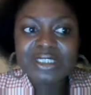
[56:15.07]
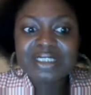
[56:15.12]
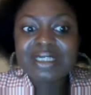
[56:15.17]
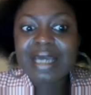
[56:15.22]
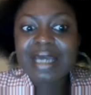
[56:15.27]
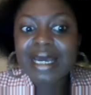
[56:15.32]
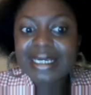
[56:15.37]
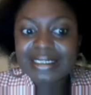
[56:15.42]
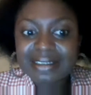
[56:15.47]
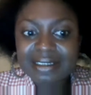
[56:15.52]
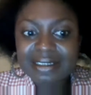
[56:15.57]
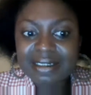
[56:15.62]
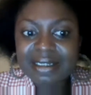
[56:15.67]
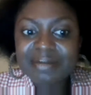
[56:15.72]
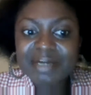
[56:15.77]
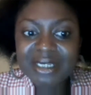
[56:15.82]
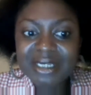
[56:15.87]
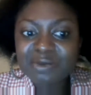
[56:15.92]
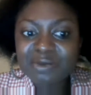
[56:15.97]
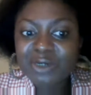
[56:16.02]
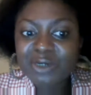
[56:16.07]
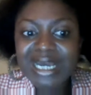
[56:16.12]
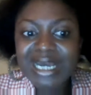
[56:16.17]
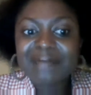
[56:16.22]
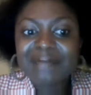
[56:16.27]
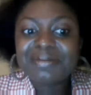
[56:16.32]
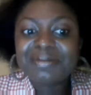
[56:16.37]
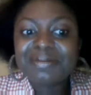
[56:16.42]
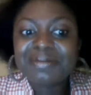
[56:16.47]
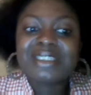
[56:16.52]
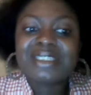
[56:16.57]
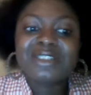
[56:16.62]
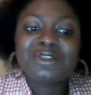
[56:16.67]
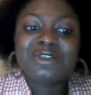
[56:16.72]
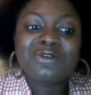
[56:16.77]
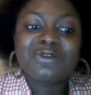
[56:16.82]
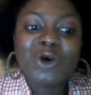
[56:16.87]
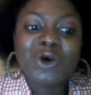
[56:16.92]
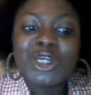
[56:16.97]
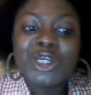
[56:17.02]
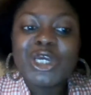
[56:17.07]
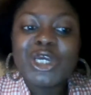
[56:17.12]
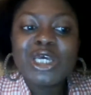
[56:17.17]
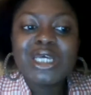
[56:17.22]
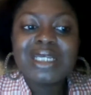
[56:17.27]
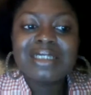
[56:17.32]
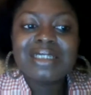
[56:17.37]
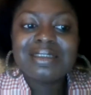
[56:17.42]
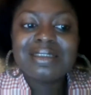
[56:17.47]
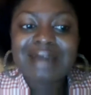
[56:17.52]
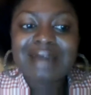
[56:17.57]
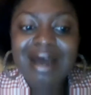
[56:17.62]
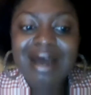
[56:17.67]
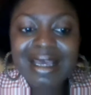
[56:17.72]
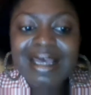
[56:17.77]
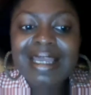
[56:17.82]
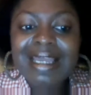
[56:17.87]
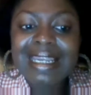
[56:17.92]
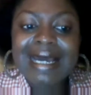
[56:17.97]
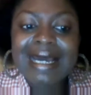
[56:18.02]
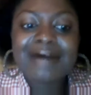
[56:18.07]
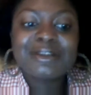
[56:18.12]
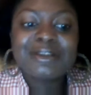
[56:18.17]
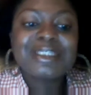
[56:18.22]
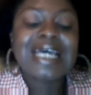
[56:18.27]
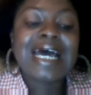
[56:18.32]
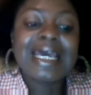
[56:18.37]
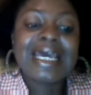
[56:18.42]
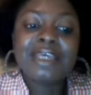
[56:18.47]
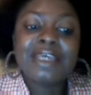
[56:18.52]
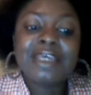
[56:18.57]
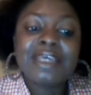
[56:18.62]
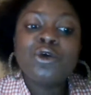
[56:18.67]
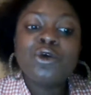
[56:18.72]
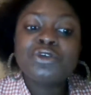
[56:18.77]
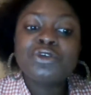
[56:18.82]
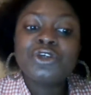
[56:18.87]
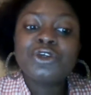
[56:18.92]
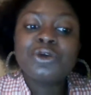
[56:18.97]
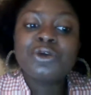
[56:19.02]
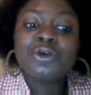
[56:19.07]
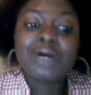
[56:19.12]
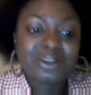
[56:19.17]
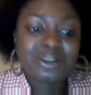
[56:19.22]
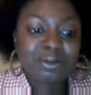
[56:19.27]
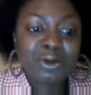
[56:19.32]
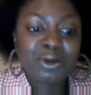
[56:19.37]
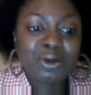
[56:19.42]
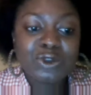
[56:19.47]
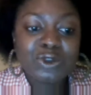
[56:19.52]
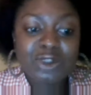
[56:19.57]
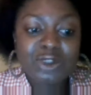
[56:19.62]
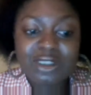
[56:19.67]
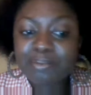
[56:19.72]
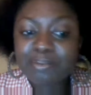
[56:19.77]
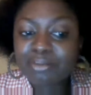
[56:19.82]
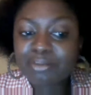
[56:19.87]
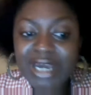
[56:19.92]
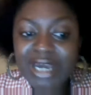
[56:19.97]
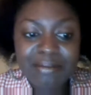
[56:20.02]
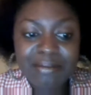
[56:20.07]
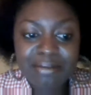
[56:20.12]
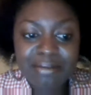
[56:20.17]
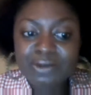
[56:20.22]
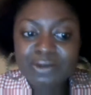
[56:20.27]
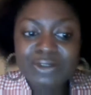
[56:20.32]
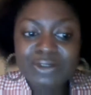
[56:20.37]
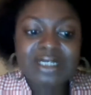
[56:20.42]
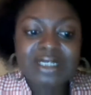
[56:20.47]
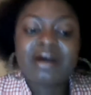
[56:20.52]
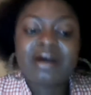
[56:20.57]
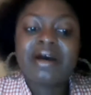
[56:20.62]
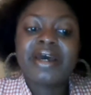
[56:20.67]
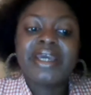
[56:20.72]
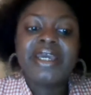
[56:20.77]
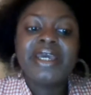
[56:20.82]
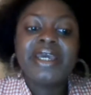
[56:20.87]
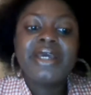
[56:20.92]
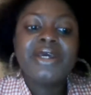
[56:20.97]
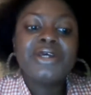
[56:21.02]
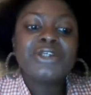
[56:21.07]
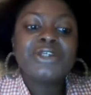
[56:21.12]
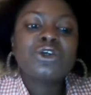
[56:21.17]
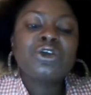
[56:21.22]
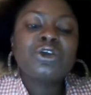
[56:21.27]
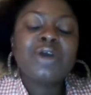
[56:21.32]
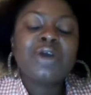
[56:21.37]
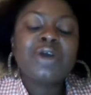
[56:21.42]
sky is the limit. What happens is you've got dark clouds hanging over you as opposed to the bright blue sky. So your